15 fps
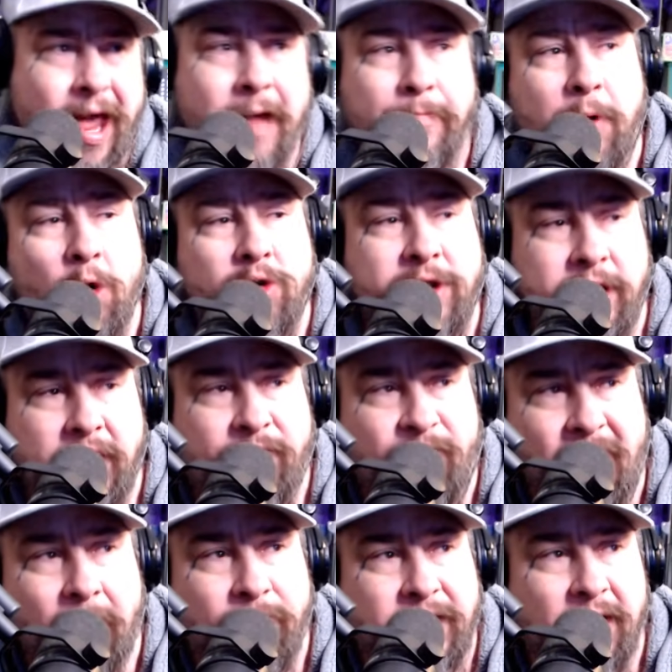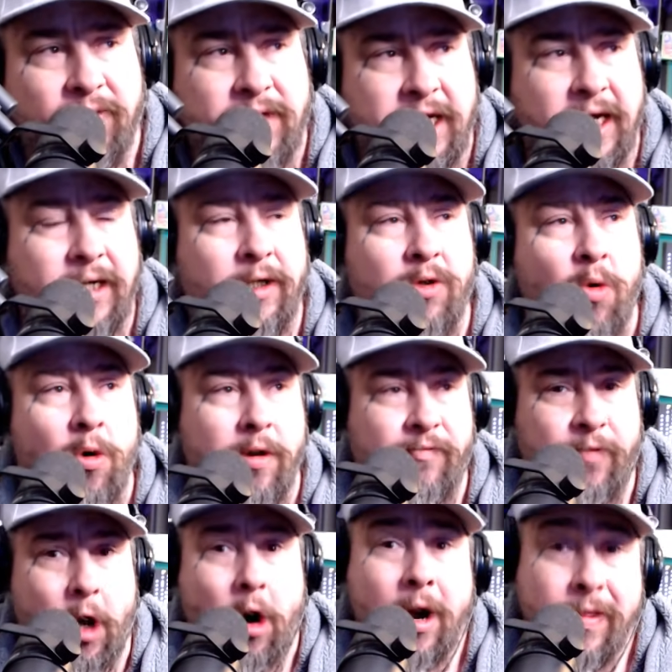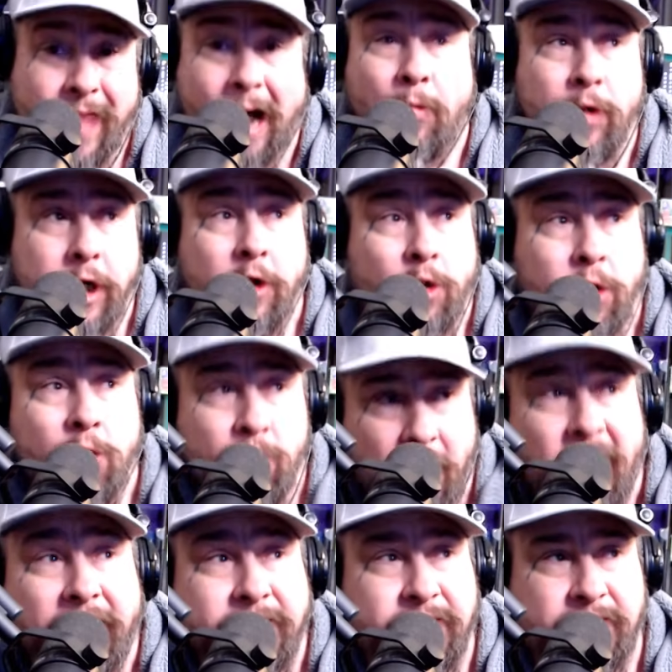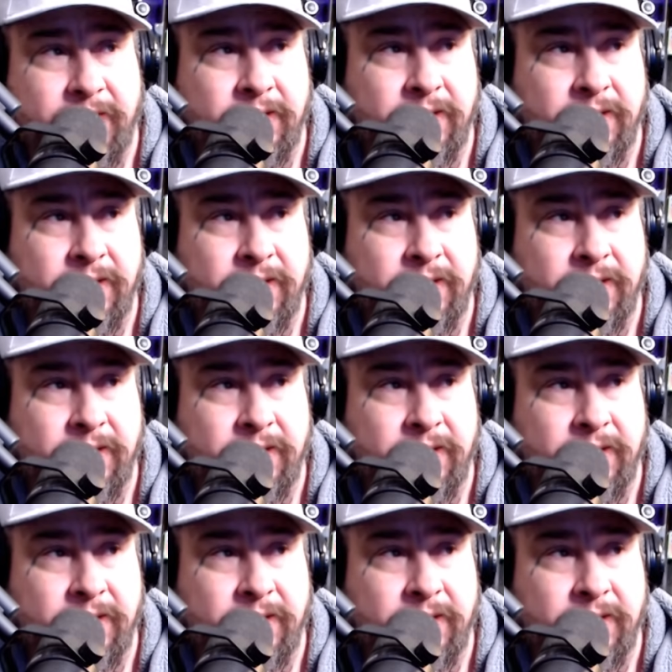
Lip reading: person is found guilty in the court of law, and that would include us.